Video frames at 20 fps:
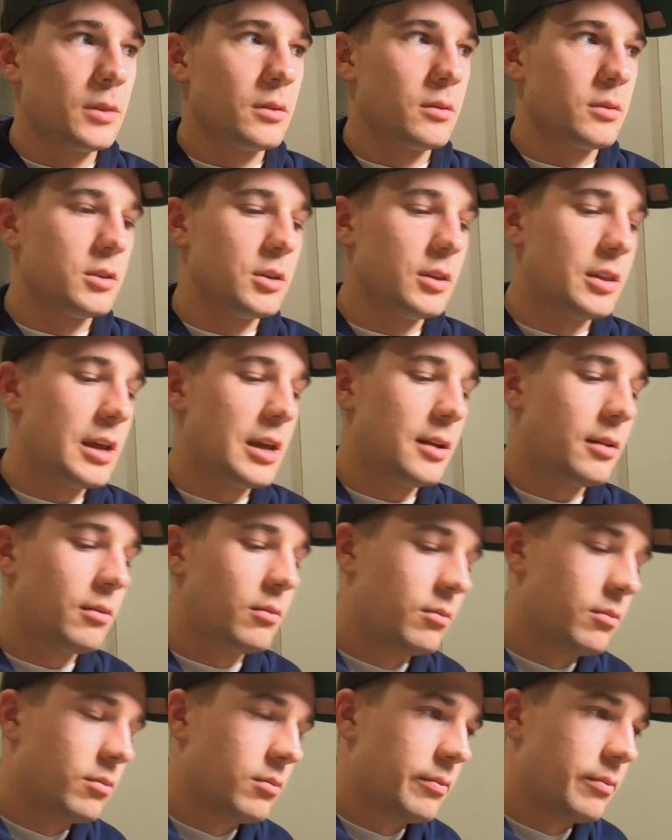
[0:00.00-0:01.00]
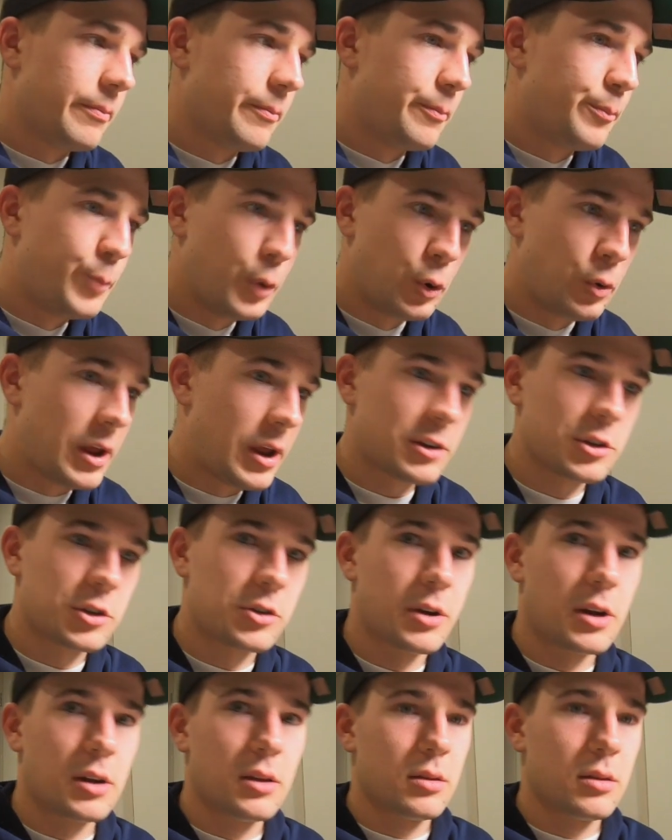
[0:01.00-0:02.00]
to then build our
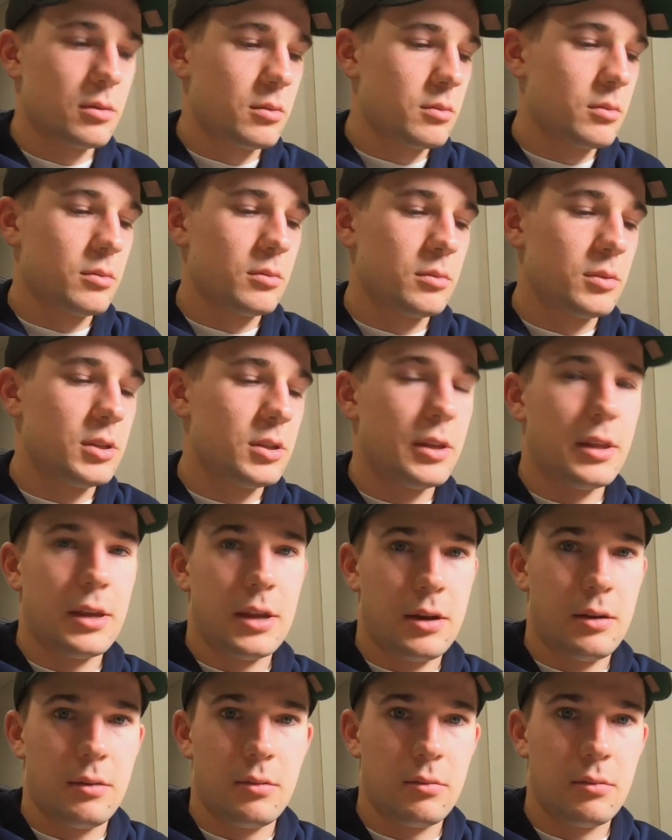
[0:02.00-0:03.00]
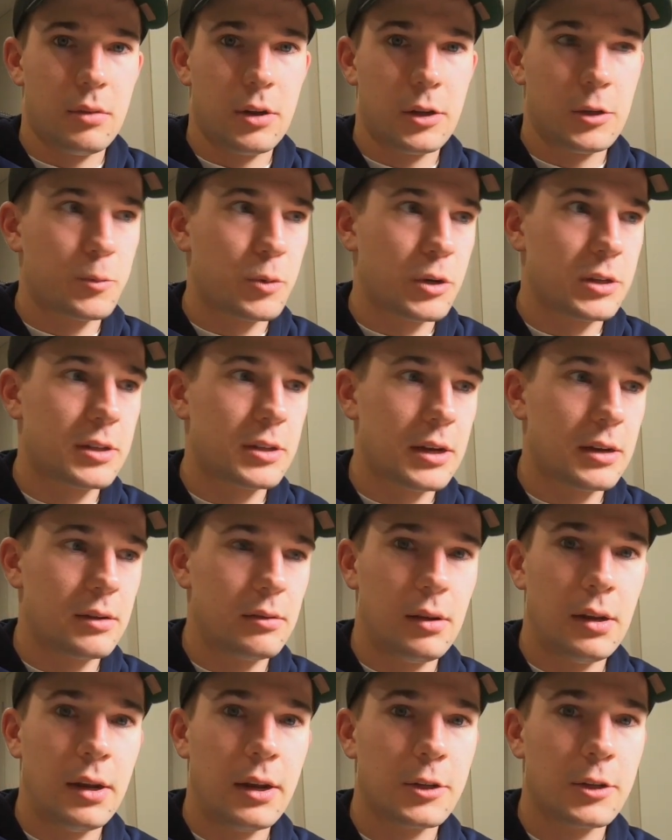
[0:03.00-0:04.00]
strength to then express that
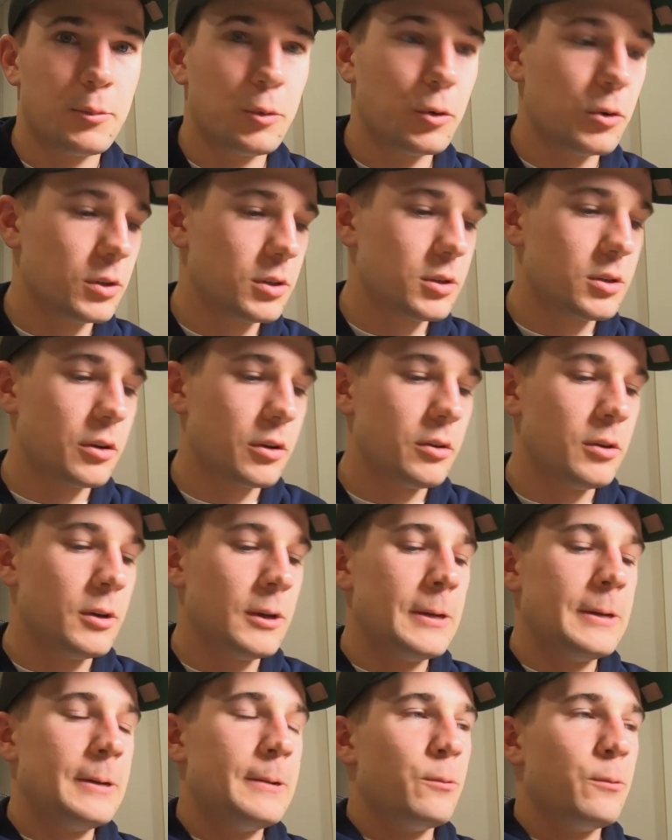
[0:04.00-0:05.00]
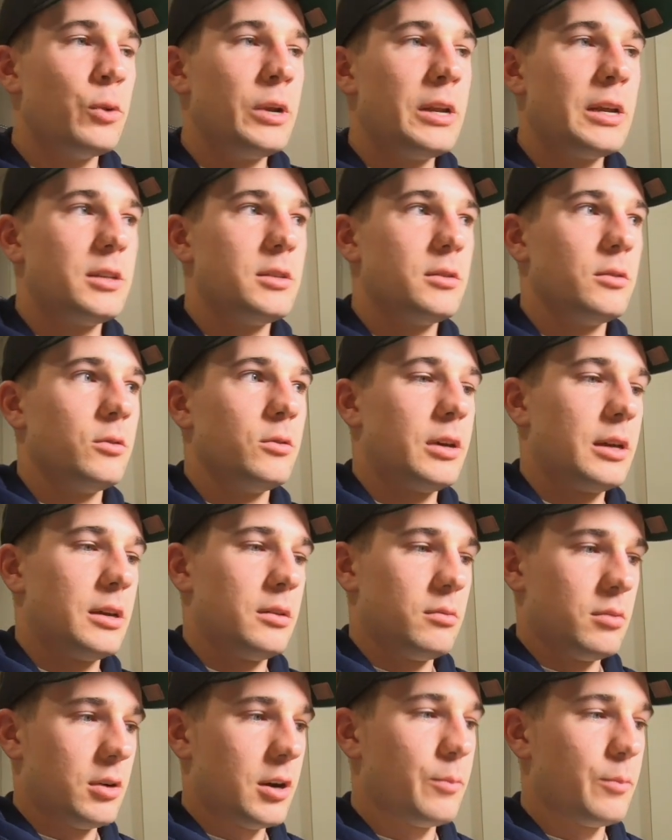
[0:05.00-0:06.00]
in our sport. So we need to look at
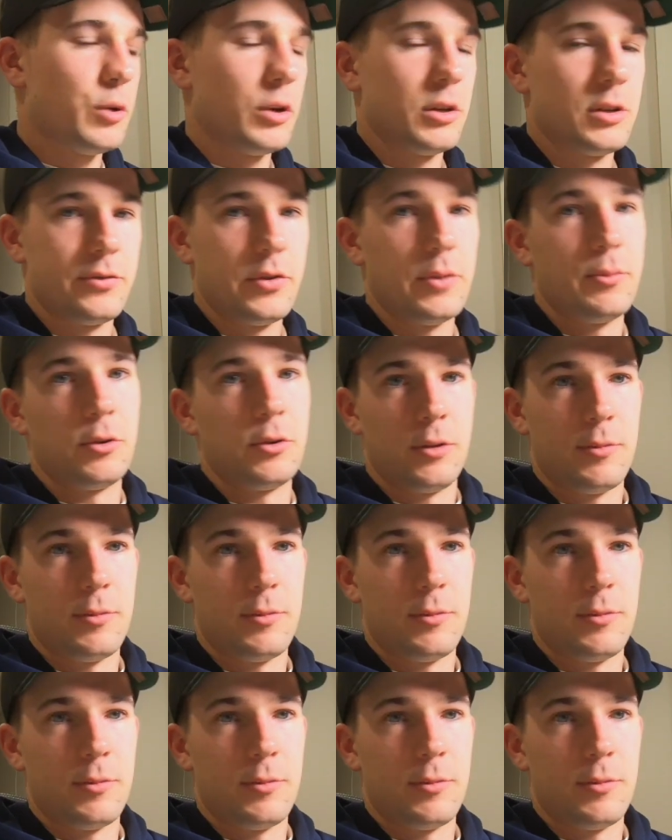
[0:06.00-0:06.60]
hypertrophy, building